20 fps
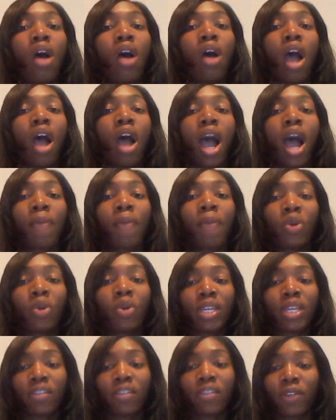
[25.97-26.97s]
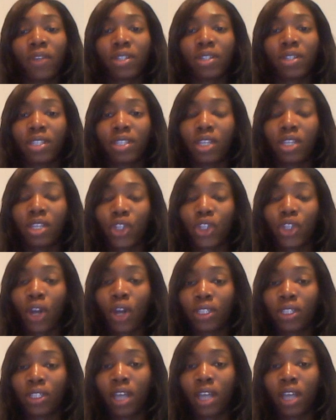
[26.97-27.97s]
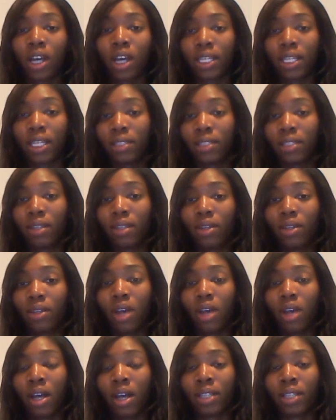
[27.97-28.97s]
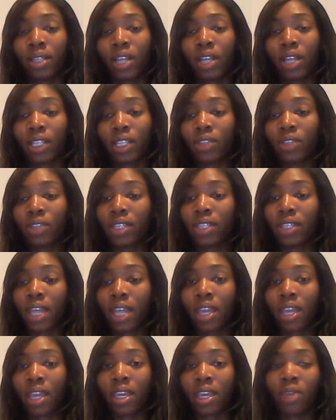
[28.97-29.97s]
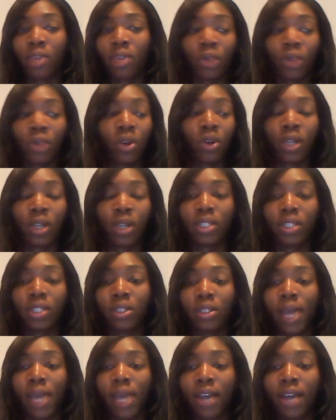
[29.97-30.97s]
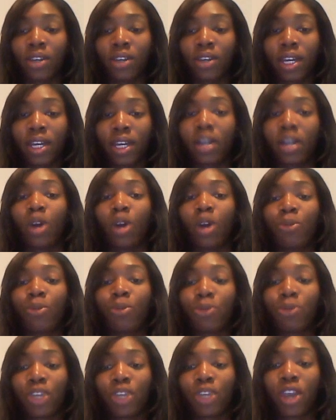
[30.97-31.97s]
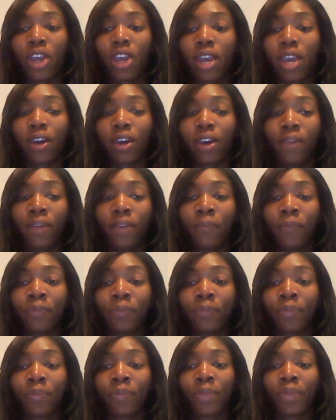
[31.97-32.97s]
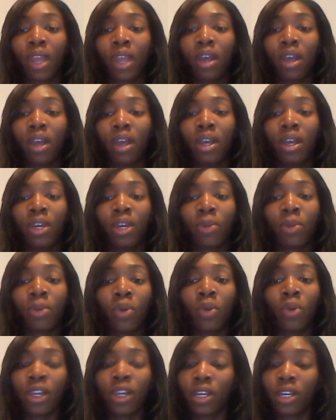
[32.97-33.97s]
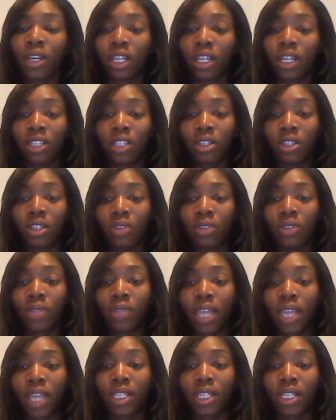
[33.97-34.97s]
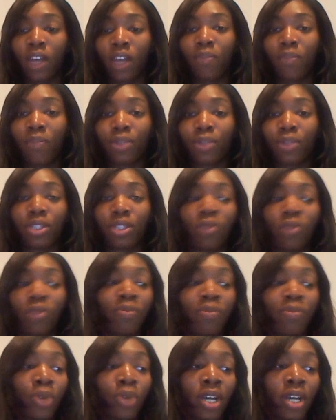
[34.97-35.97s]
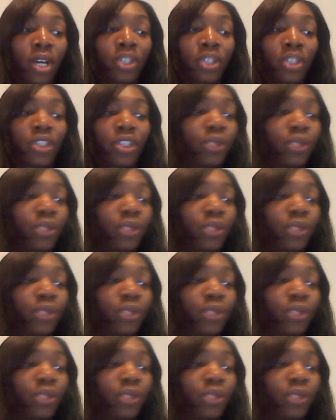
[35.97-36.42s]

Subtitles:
I'm going to first start talk to you today in regards to how you're going to comb through your hair. Number one, you're going to use a soft bristle brush.